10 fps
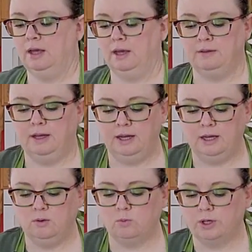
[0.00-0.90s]
And
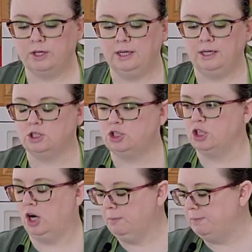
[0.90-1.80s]
then we're going to get a
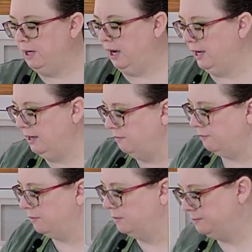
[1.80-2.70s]
sharp
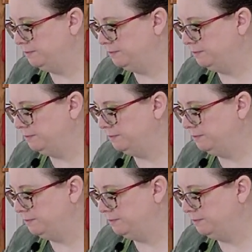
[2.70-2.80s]
knife.